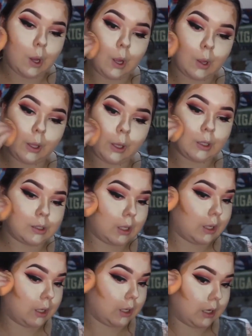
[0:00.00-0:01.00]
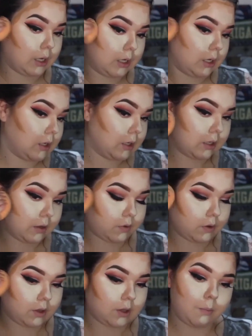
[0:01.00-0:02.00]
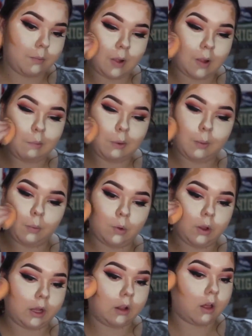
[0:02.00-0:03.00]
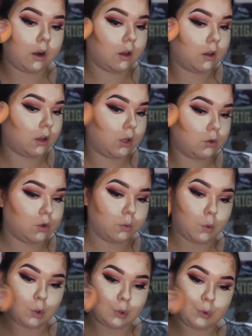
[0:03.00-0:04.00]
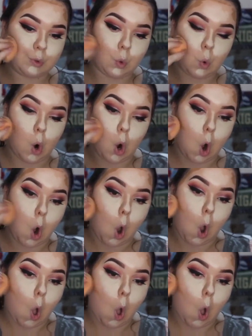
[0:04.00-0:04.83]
And said, it definitely, a lot of people, like a lot of YouTubers, or